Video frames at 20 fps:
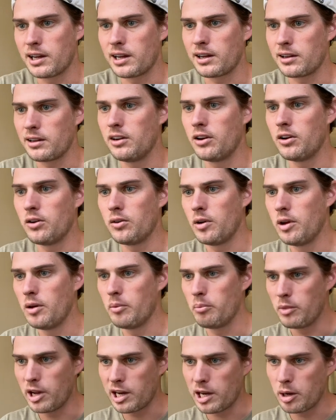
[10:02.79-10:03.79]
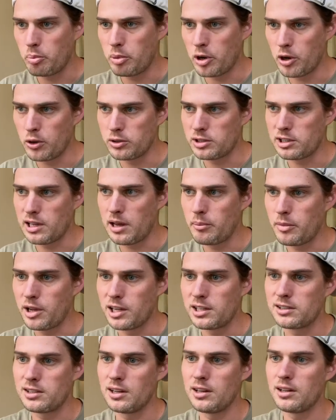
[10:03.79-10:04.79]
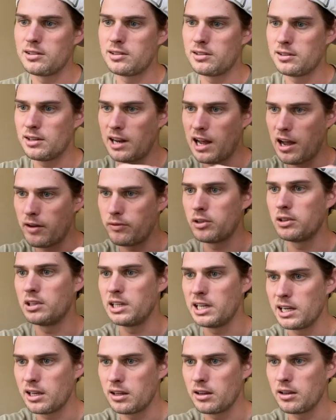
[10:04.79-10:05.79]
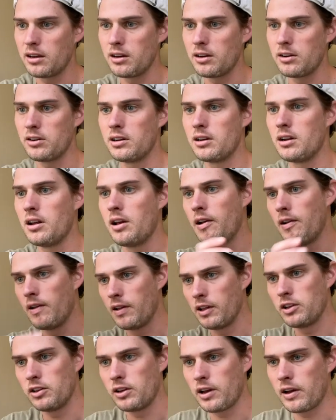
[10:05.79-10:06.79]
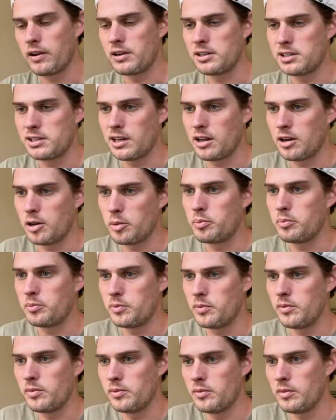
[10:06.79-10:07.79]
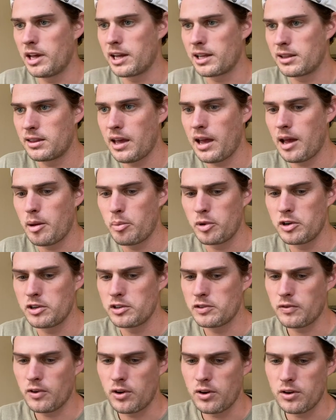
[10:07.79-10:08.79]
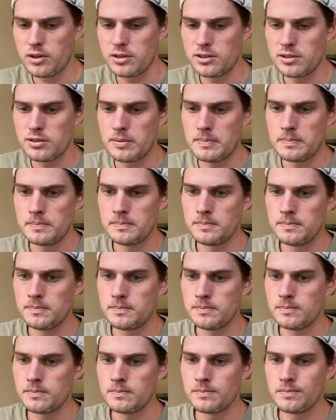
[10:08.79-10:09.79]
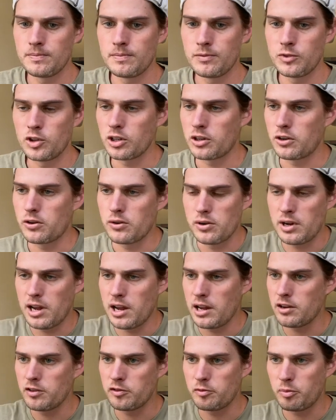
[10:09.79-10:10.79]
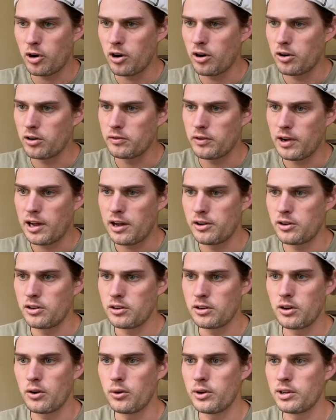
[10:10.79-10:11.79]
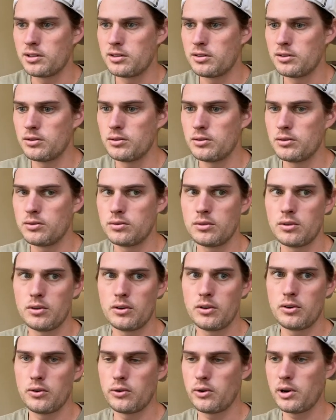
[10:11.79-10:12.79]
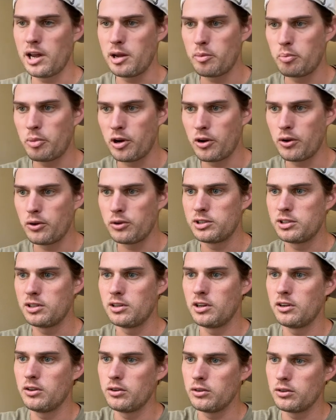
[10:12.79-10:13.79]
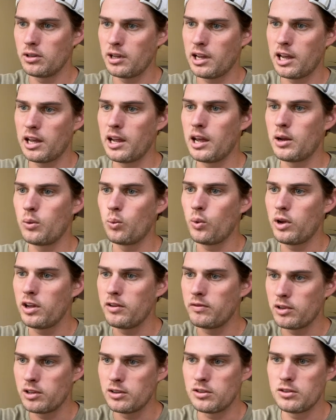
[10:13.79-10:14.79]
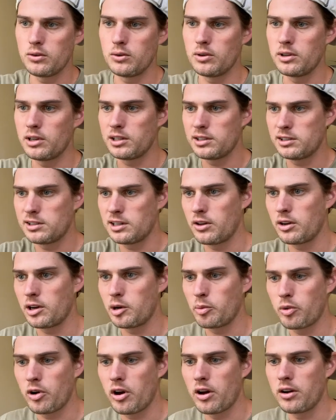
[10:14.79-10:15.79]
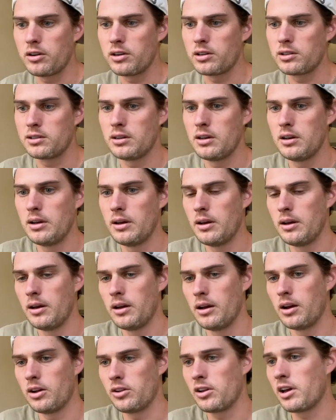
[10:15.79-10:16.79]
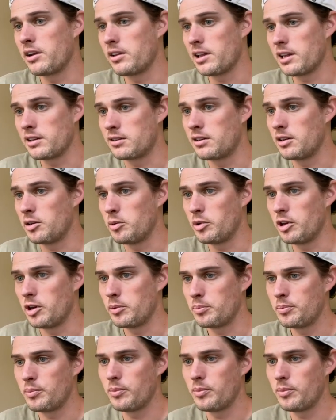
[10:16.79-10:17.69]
like, make a post that makes sense and then have a link there, and you got to set up like that. But as far as the creative part of how you're going to create posts and weave into it at selling a product, a lot of that's going to be